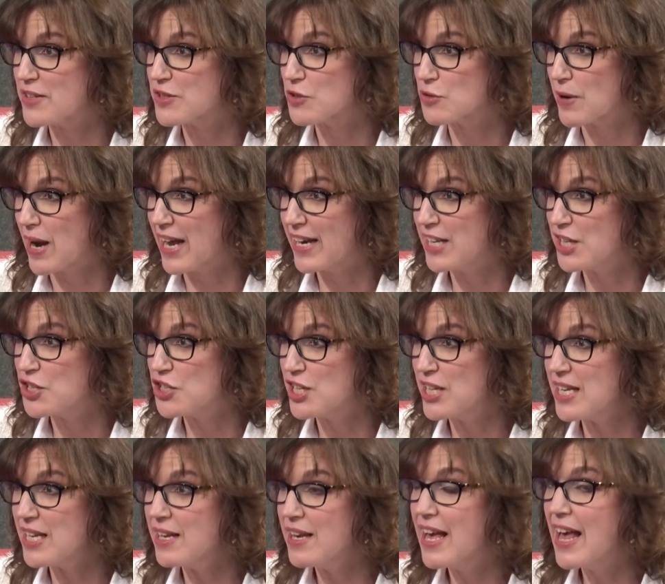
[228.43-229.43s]

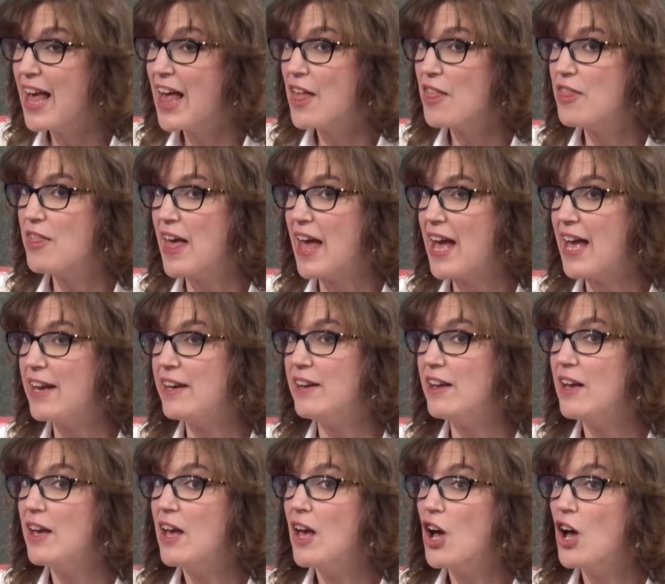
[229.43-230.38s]
strategy, then